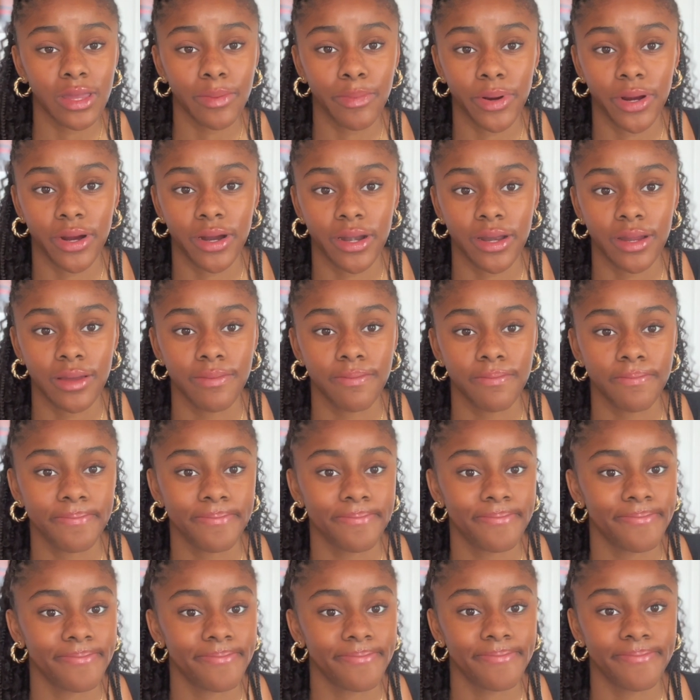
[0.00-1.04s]
bird?
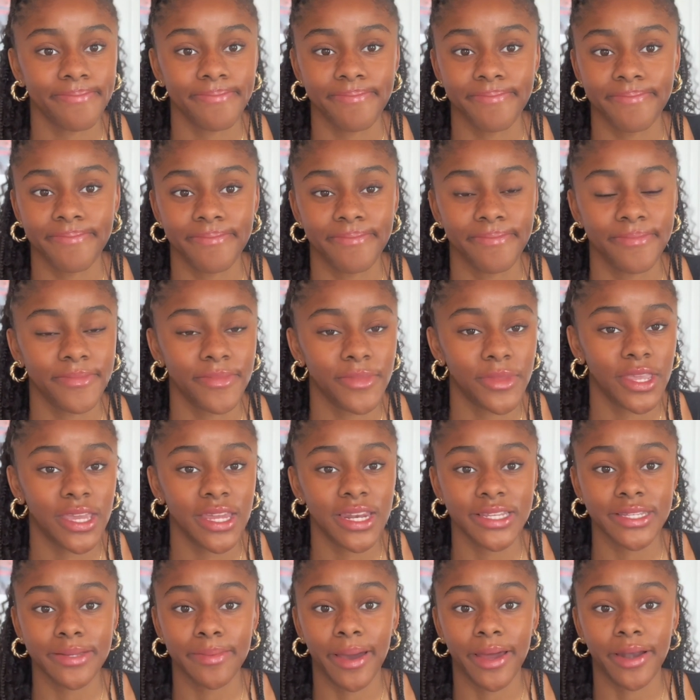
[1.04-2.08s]
It
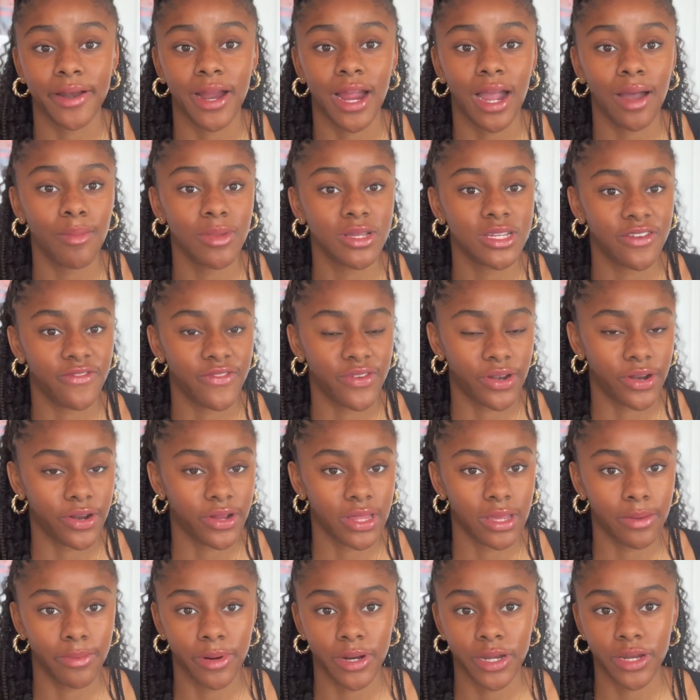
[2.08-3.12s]
doesn't matter how much of an
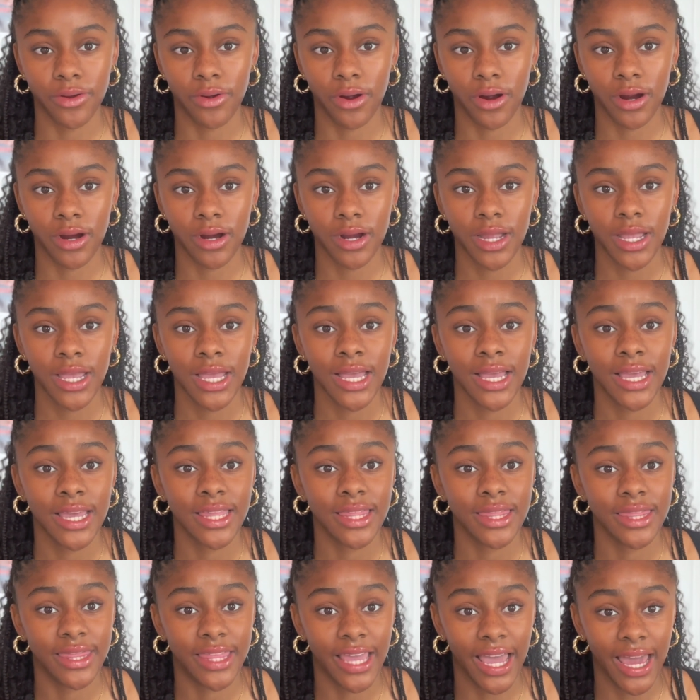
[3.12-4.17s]
early bird you are,
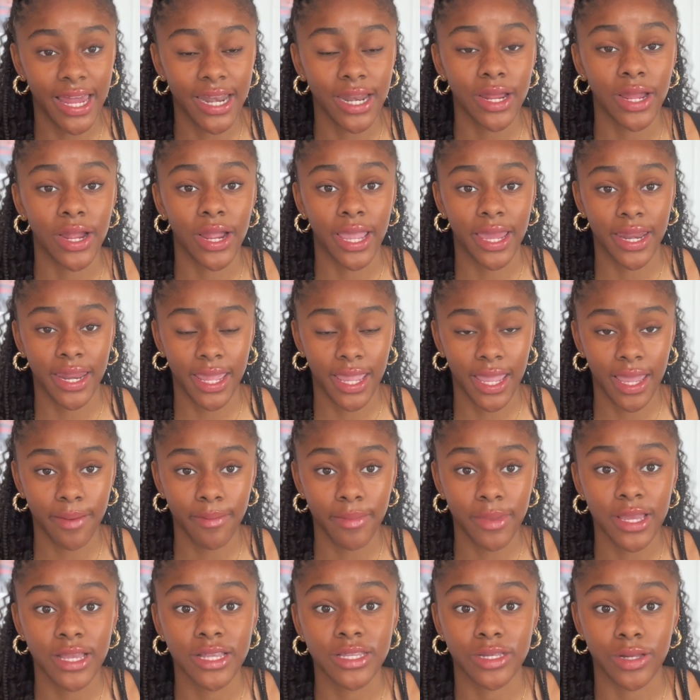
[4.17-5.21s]
that 8
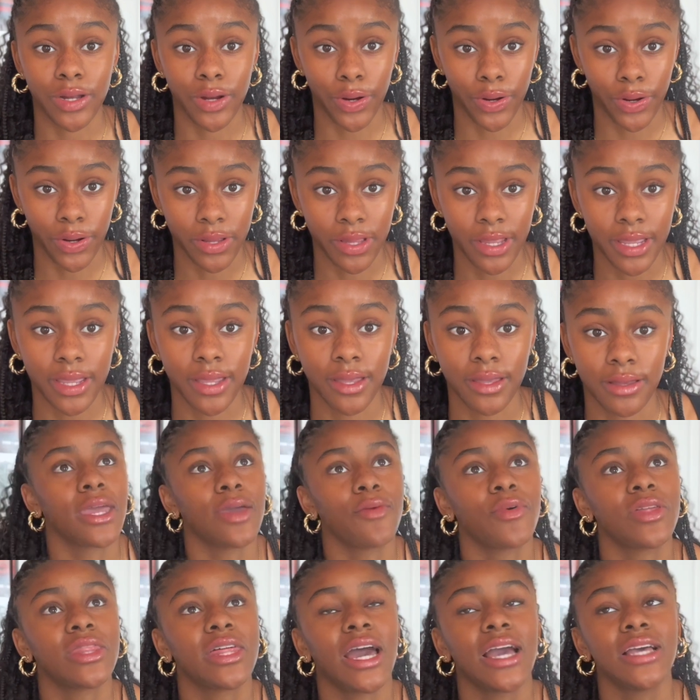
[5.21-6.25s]
a.m. is early.
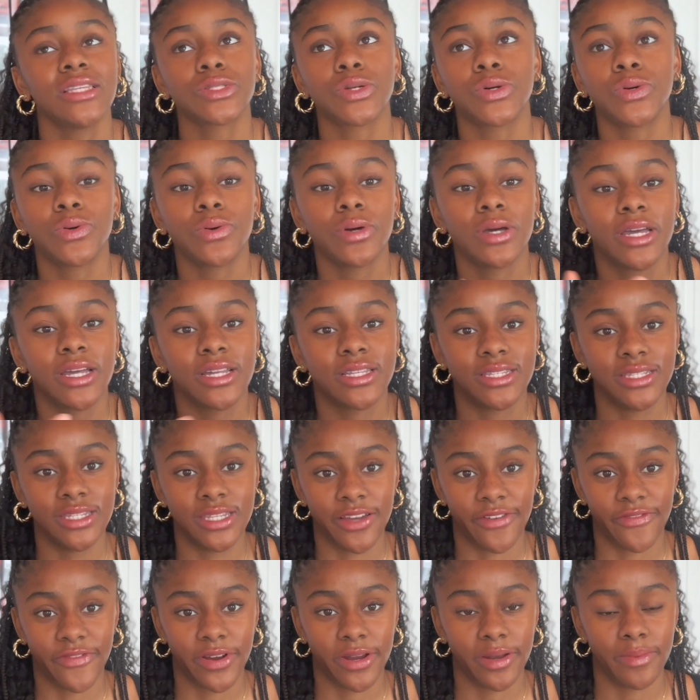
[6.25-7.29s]
With high school, it's
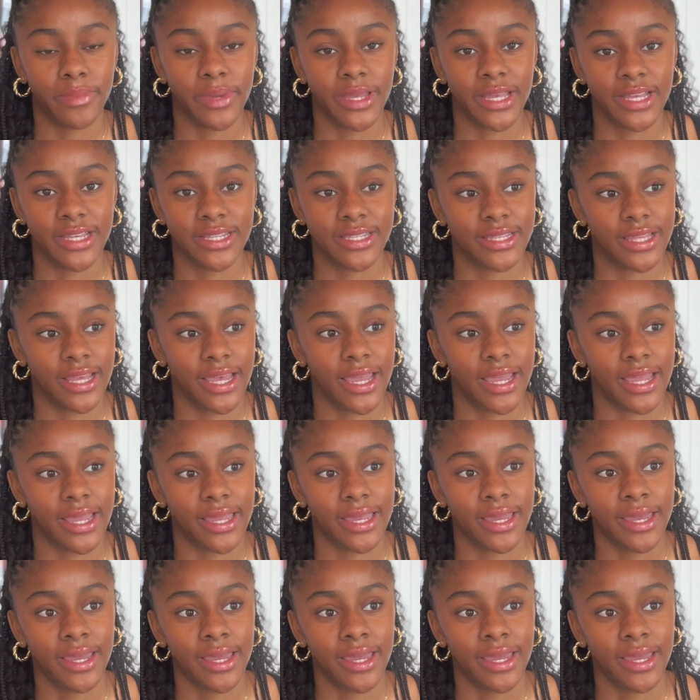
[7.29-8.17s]
different, because I